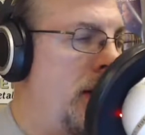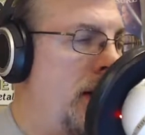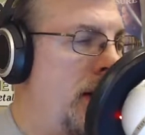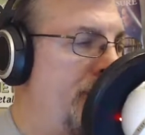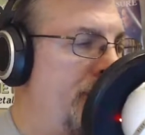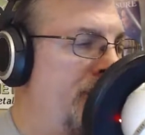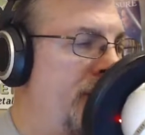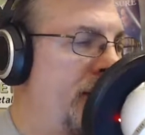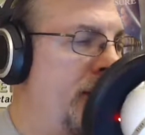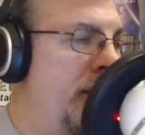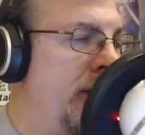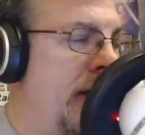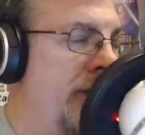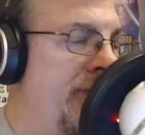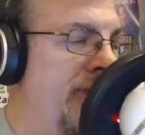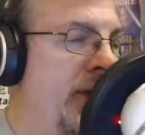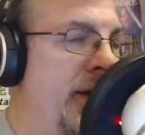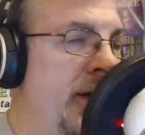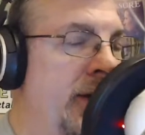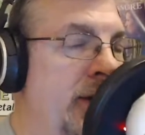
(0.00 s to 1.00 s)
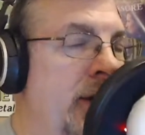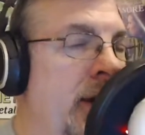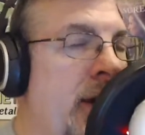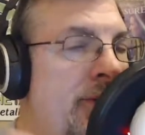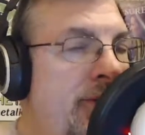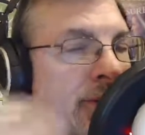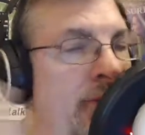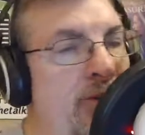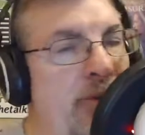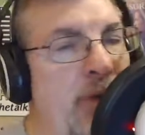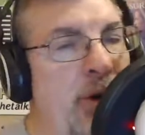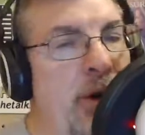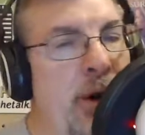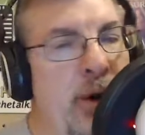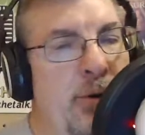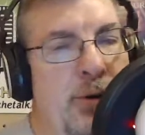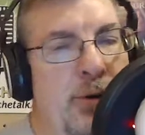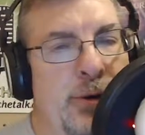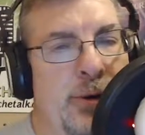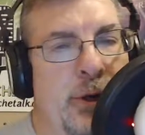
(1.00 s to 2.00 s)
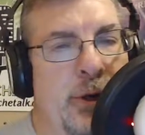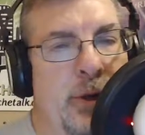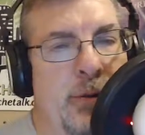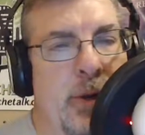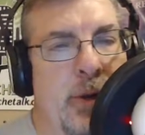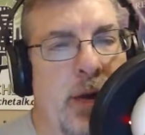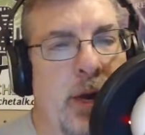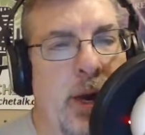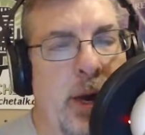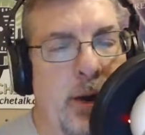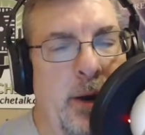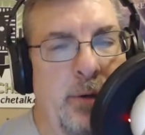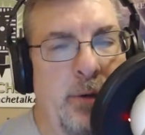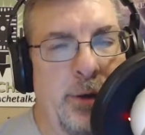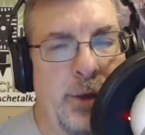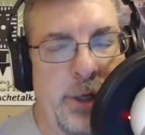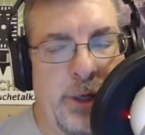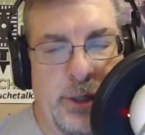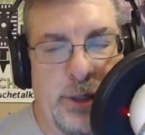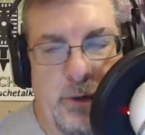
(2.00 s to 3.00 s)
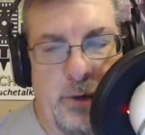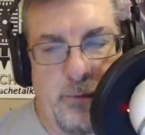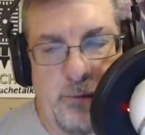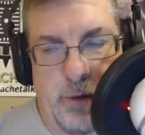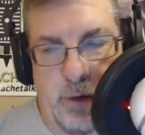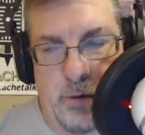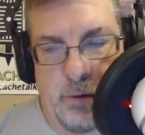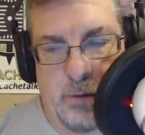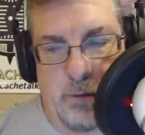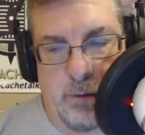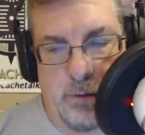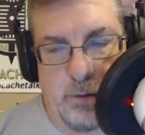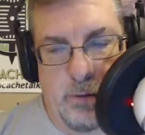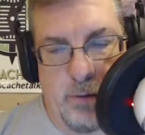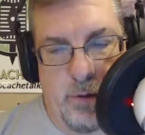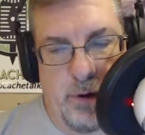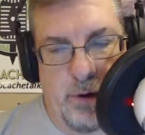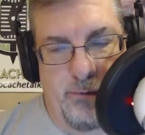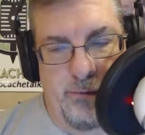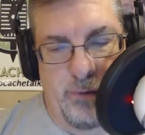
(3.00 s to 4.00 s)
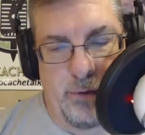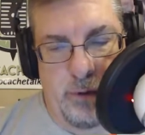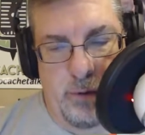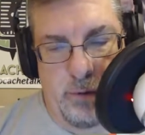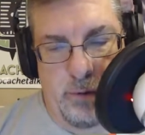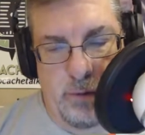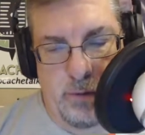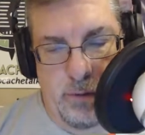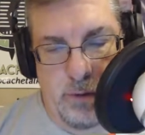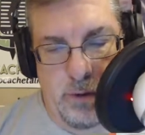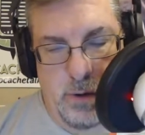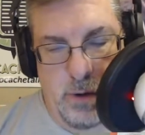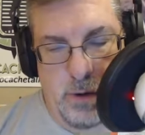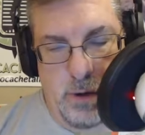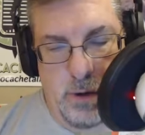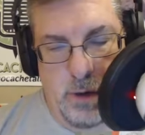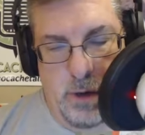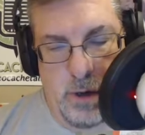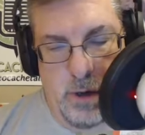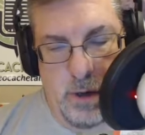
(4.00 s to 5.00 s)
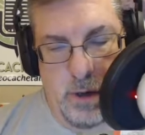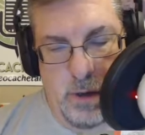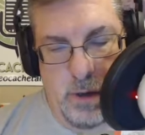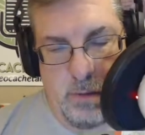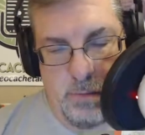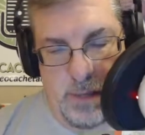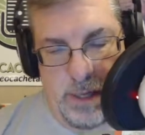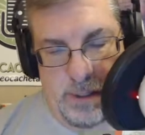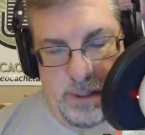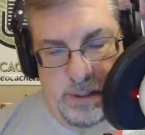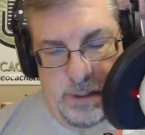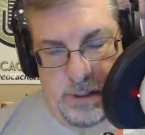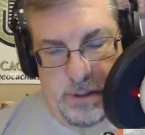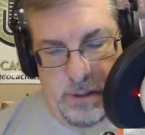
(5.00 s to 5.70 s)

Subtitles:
think they're very interesting to me. I know, Jesse, you've done quite a few, but that's